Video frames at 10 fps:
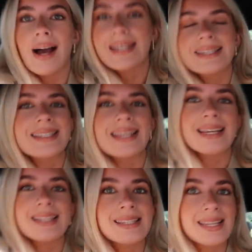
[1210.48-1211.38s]

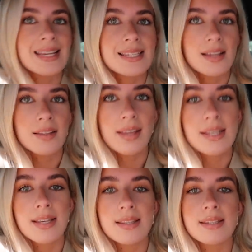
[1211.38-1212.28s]
Icy Season. They
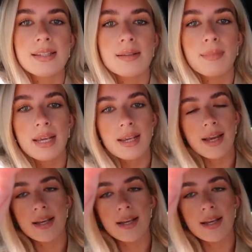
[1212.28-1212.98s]
sent it to me.